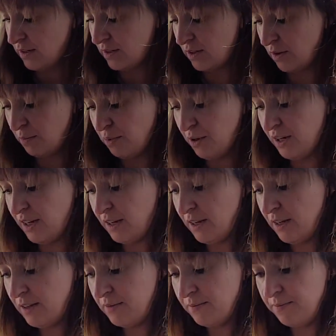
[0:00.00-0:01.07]
So
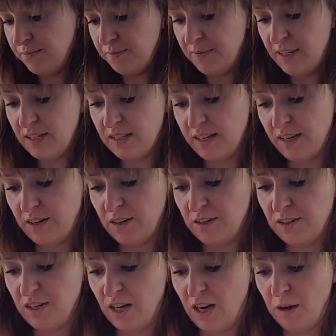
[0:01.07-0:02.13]
putting this layer
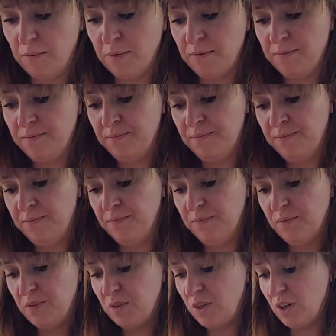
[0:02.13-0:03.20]
on top,
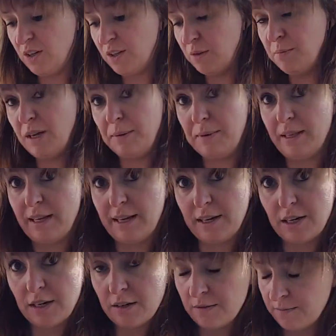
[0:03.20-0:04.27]
let's call it the baby
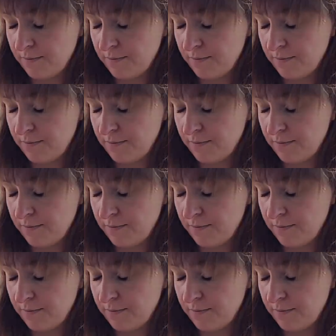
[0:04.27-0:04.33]
layer,